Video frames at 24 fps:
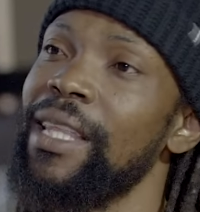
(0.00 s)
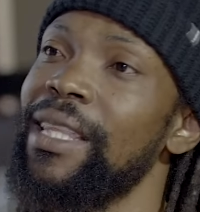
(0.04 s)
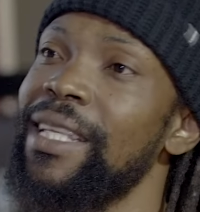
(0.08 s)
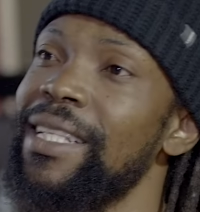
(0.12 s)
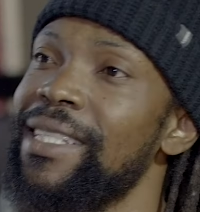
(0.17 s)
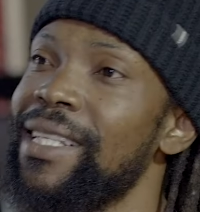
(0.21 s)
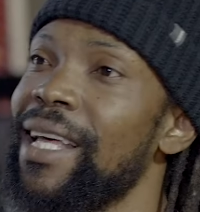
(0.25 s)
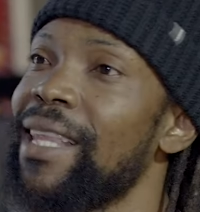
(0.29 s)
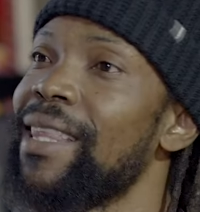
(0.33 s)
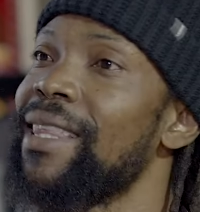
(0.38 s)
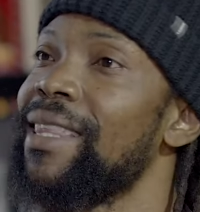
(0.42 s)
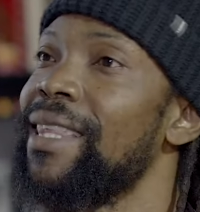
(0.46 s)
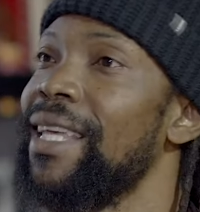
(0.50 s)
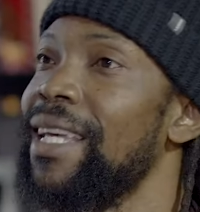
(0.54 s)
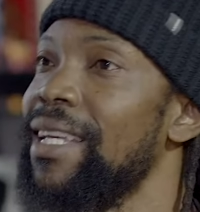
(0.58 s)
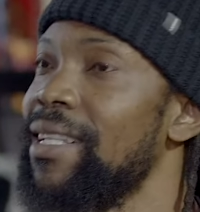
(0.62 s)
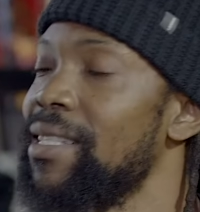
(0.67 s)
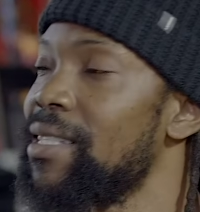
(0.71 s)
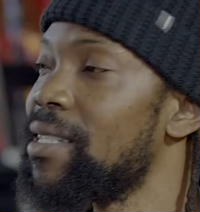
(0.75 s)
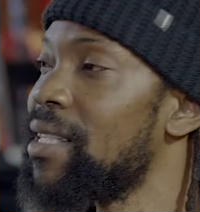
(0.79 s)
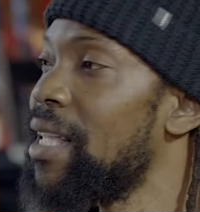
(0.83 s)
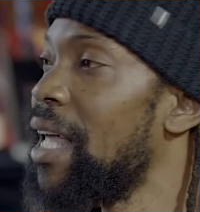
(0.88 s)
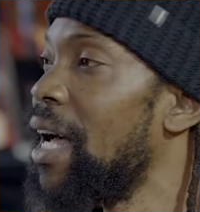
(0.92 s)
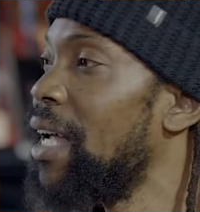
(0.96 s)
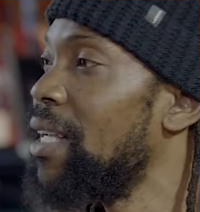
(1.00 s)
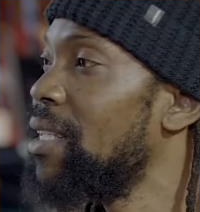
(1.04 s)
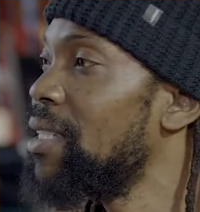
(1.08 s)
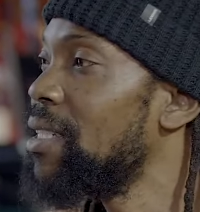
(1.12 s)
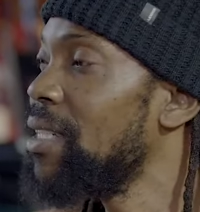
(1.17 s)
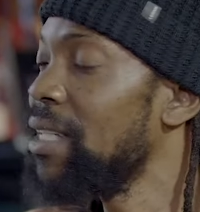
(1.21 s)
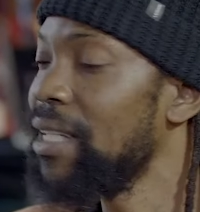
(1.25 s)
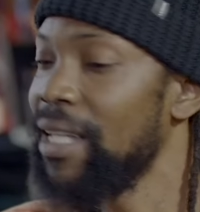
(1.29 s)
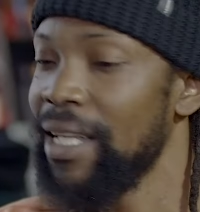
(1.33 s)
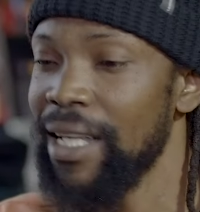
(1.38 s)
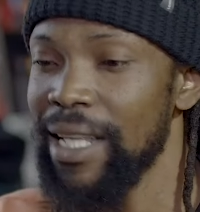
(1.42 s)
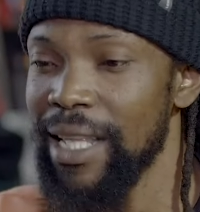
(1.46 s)
These are things
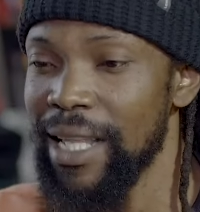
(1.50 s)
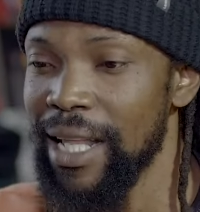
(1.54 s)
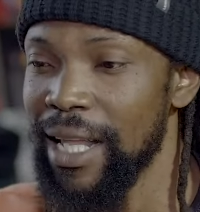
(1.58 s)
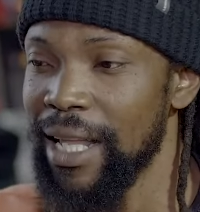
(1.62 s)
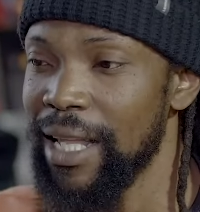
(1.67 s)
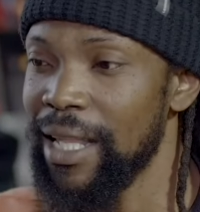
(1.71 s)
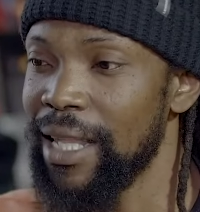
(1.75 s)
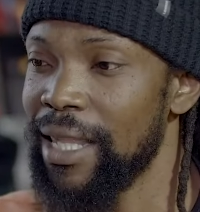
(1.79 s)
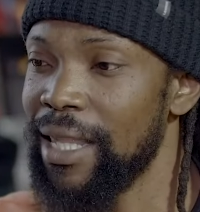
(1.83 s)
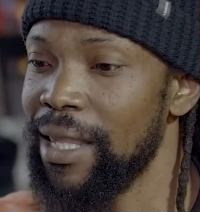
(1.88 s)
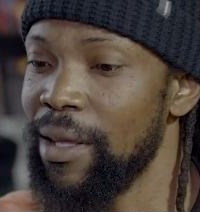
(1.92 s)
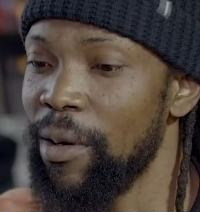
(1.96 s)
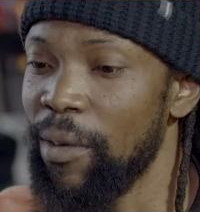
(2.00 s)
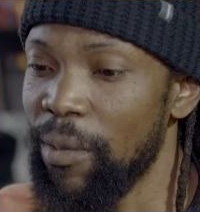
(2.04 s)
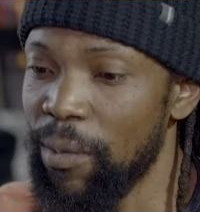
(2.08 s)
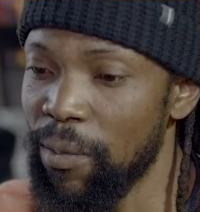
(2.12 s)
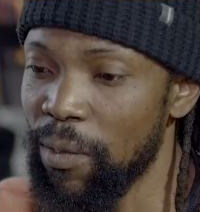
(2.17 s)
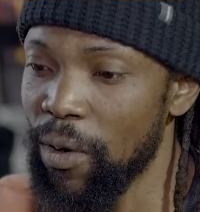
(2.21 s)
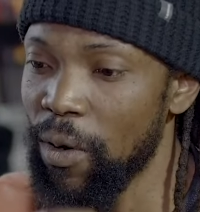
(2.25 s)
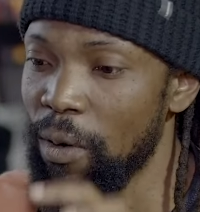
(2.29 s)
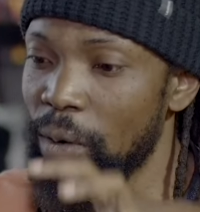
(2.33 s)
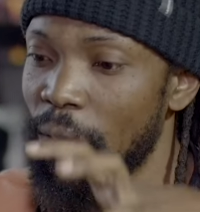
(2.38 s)
that the